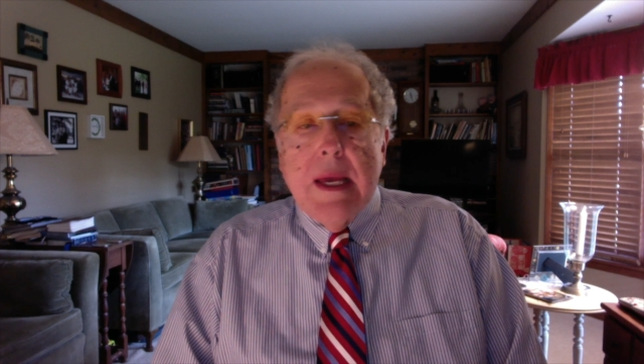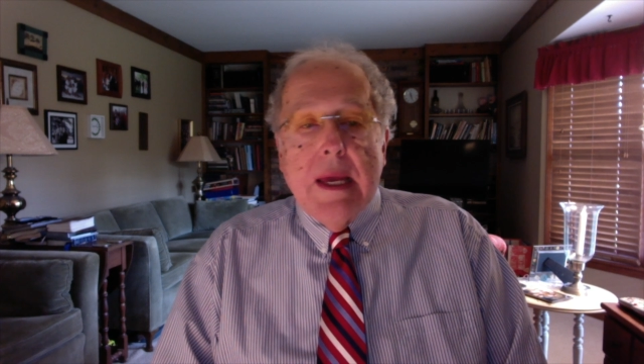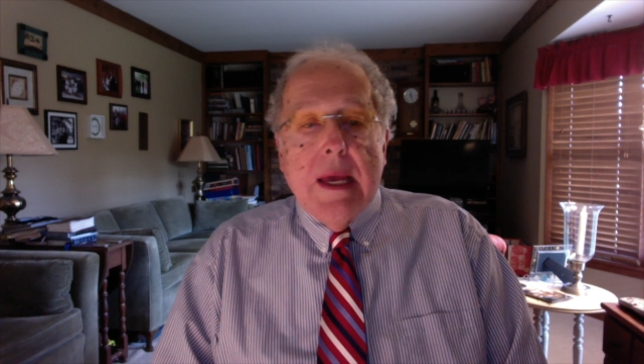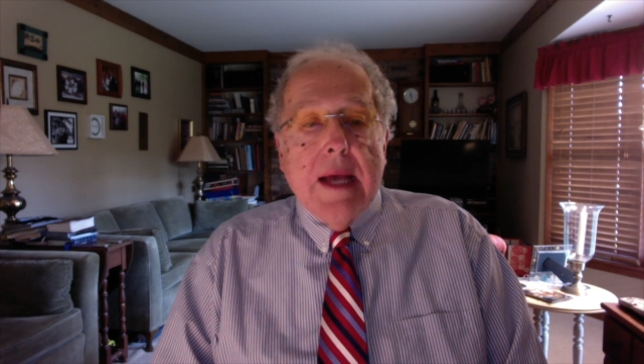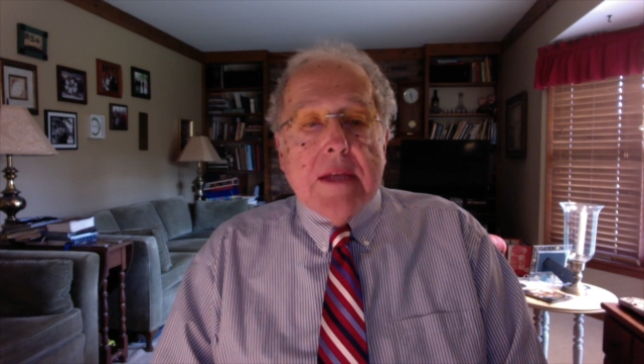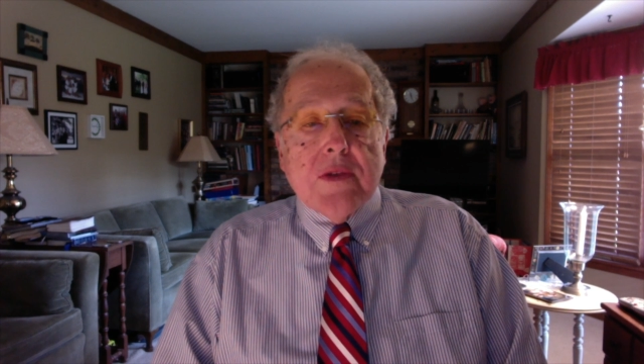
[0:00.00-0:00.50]

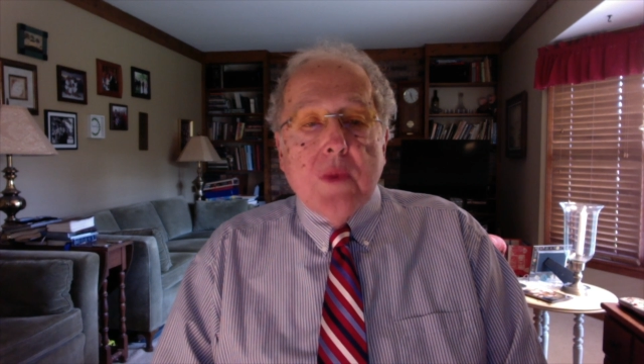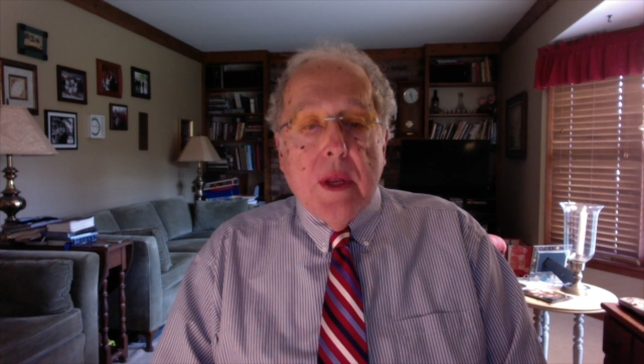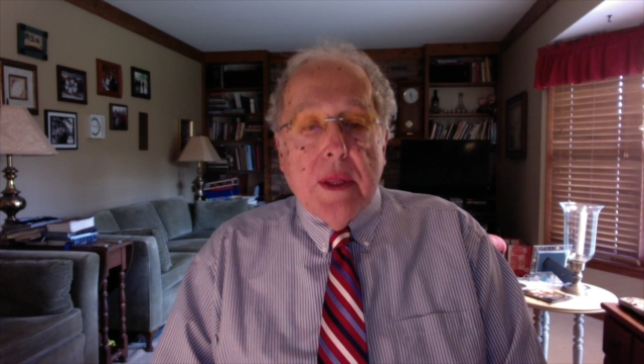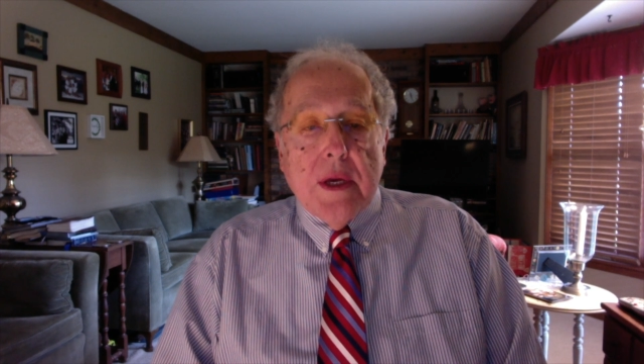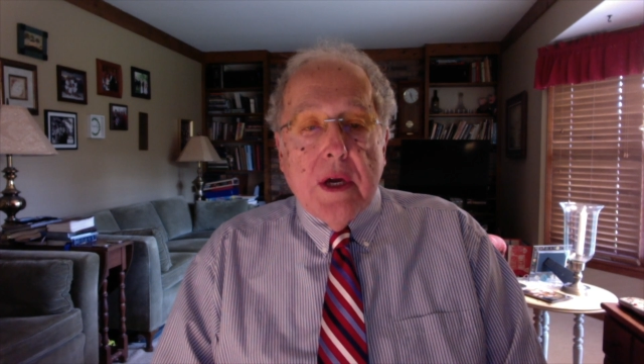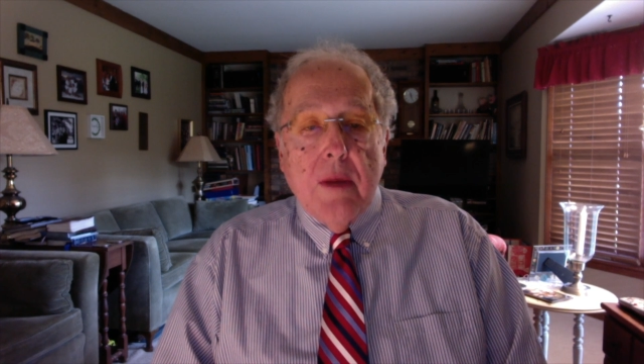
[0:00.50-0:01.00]
As one of
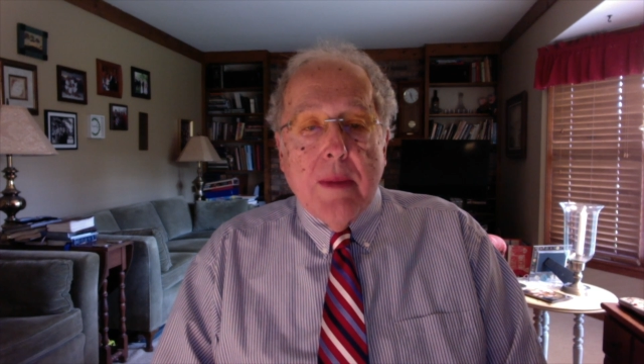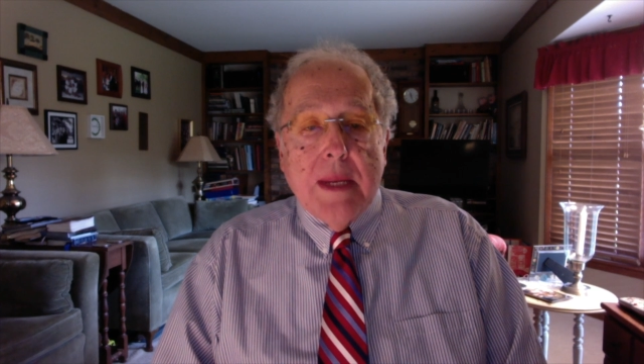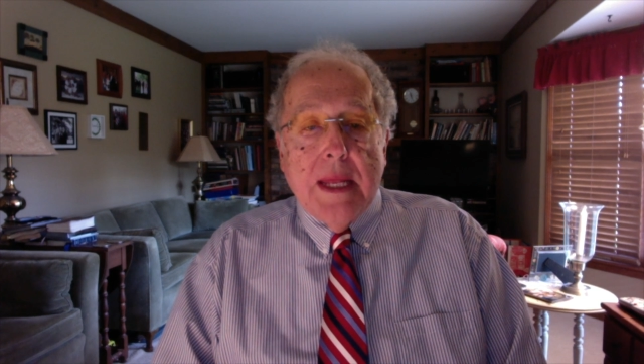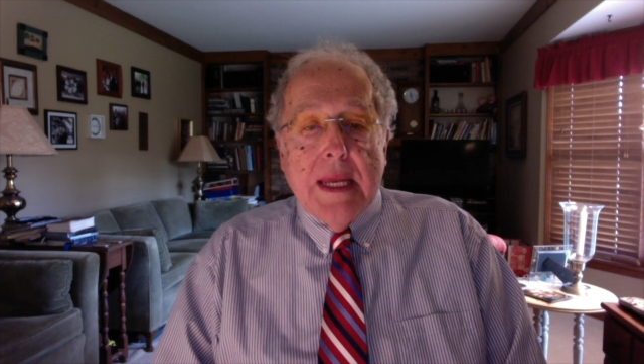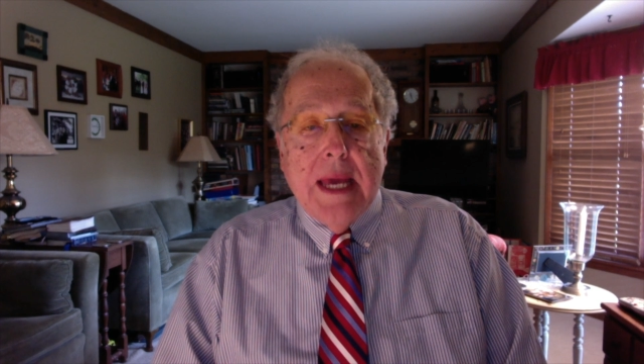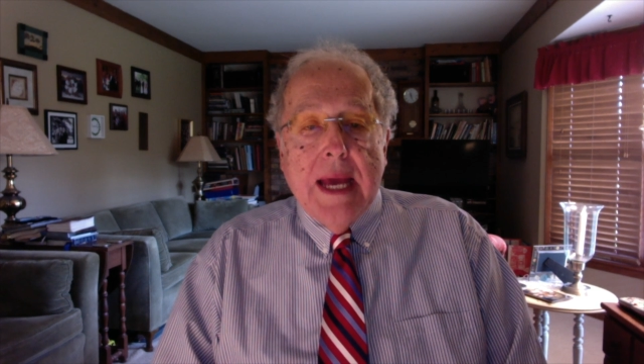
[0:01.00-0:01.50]
the
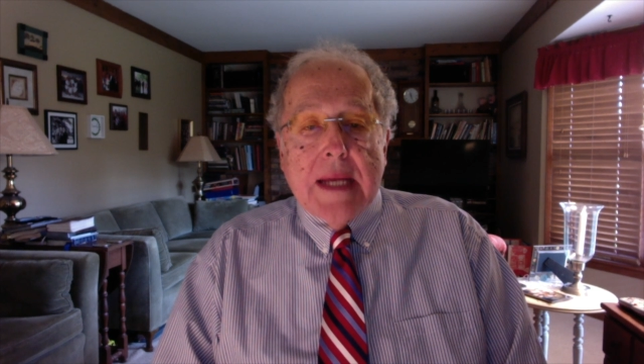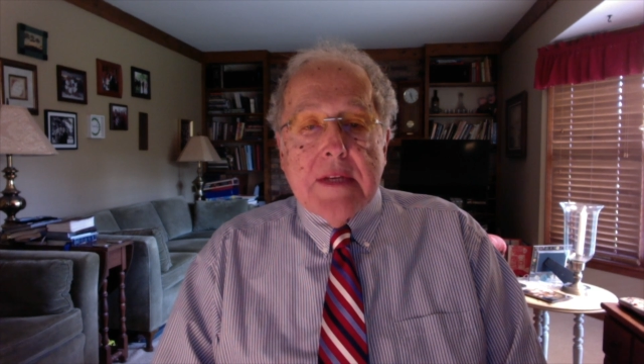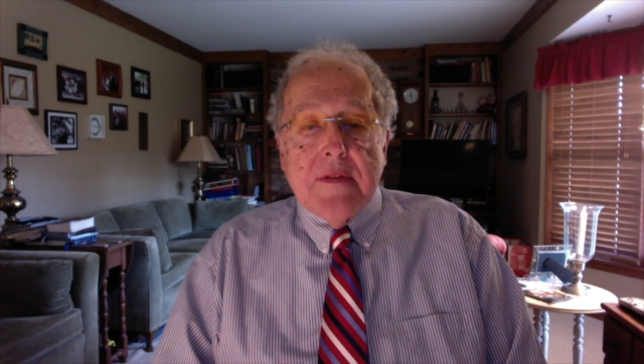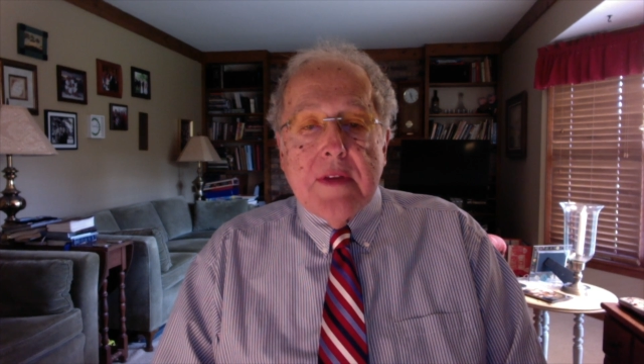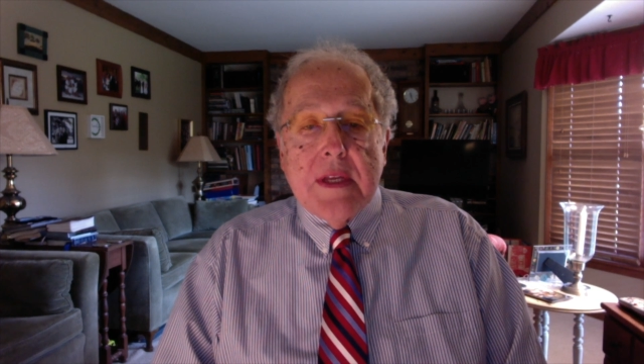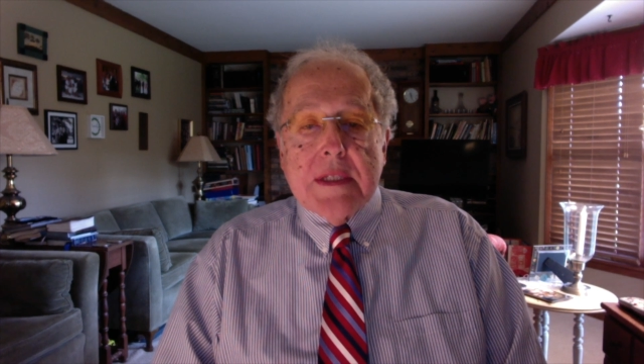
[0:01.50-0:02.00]
culminating
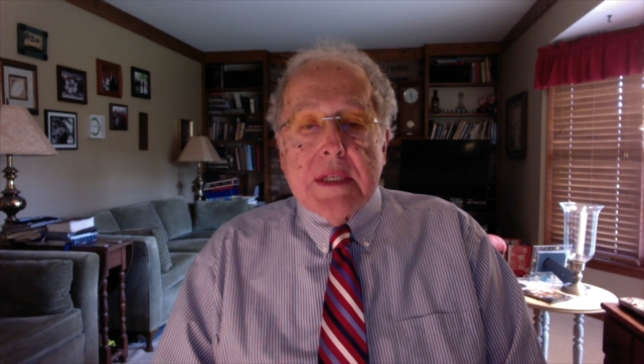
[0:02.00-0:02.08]
activities,